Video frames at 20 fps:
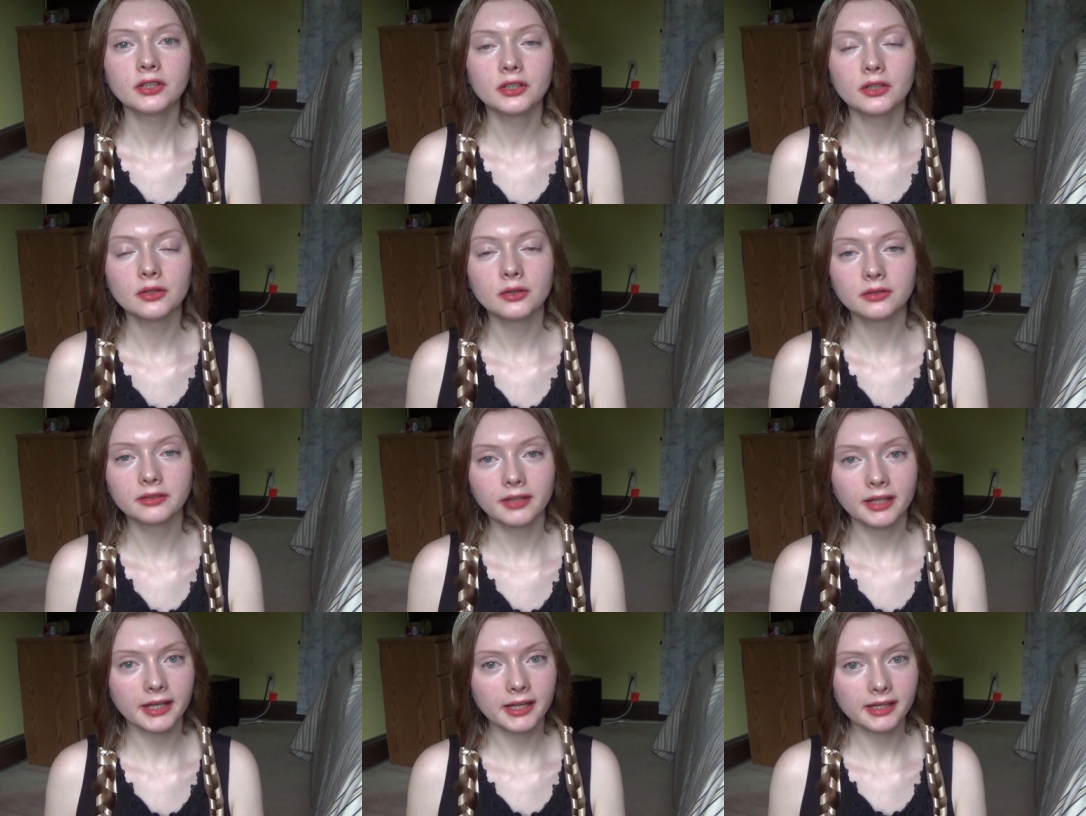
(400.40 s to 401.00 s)
to
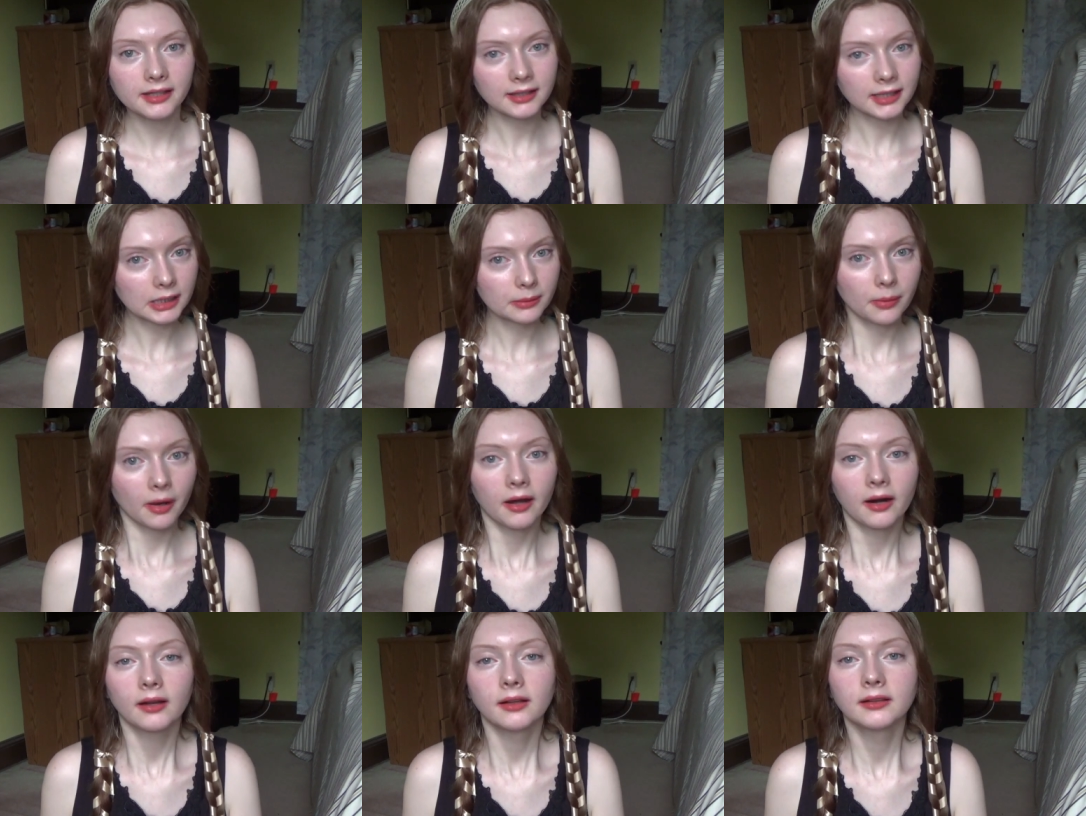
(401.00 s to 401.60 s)
use a clear
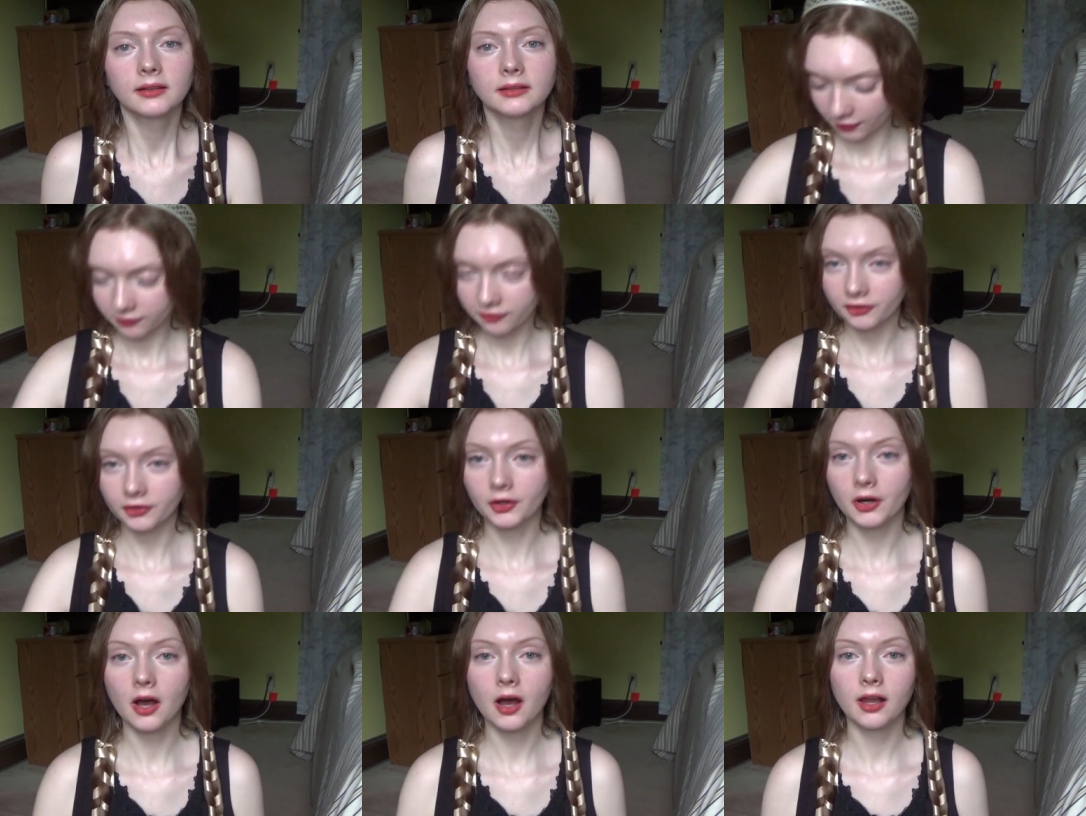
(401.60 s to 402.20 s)
bottle.
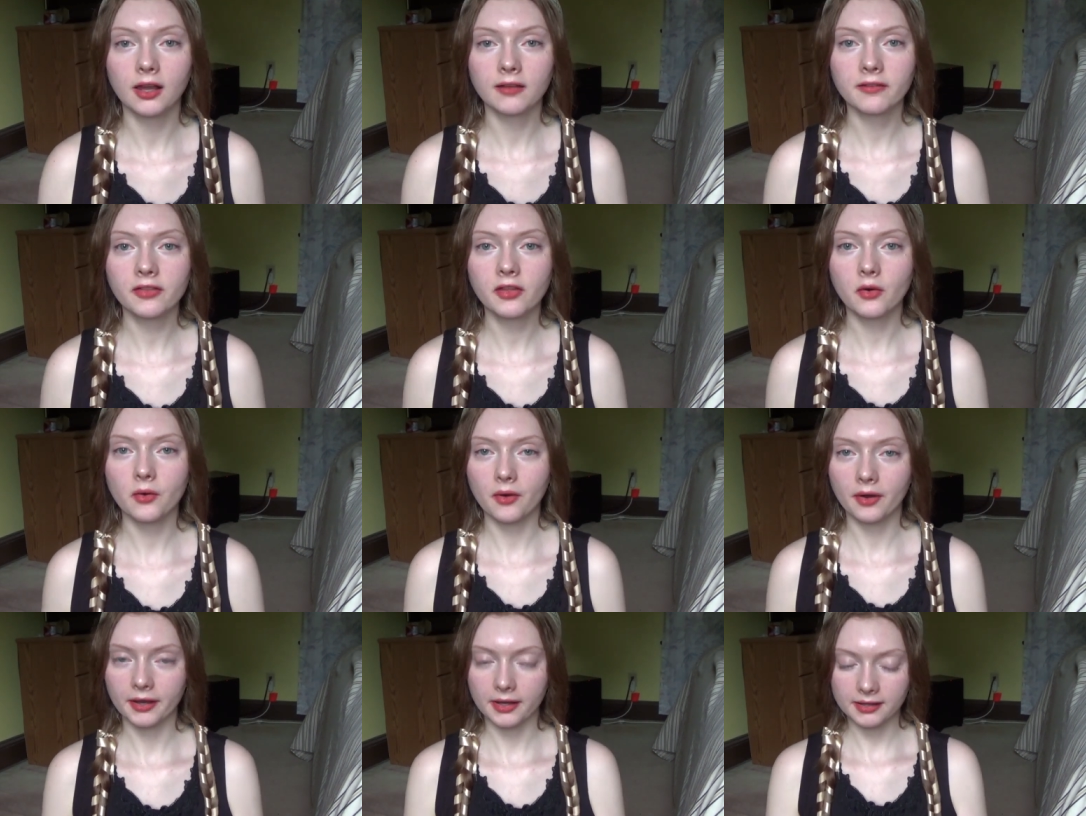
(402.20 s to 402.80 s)
For all of the
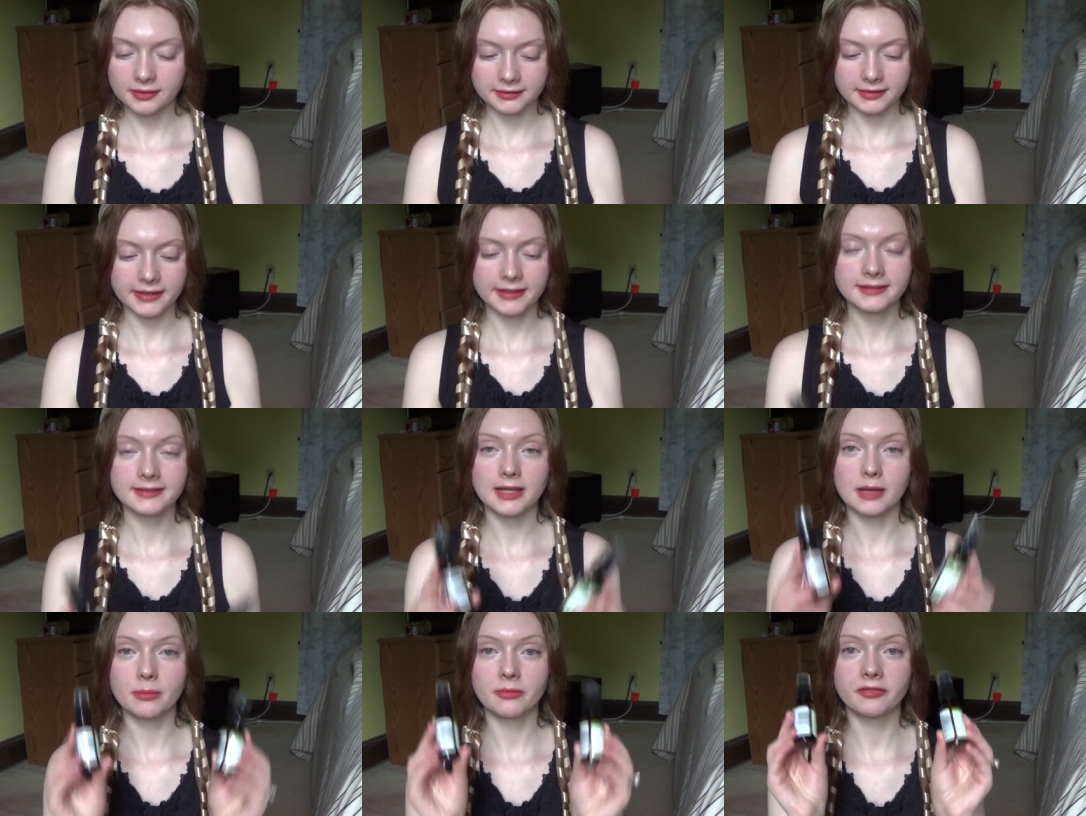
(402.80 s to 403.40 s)
oils
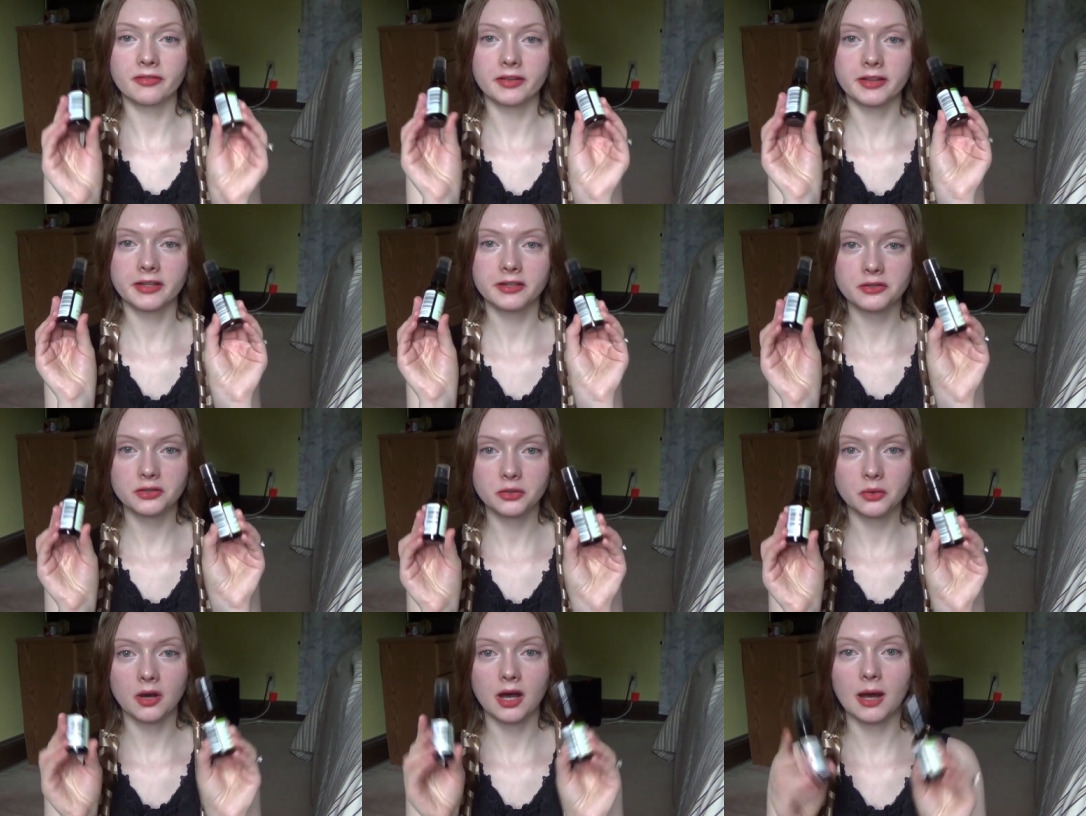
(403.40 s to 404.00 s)
except for the
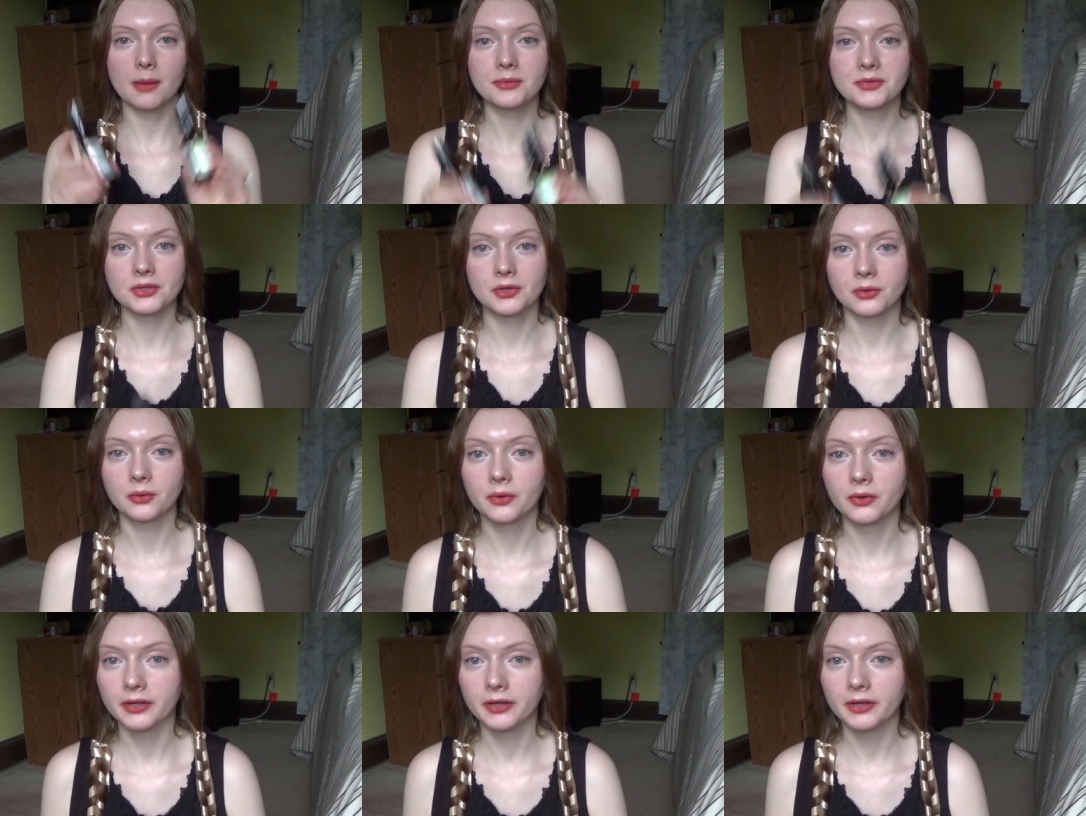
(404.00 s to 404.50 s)
two optional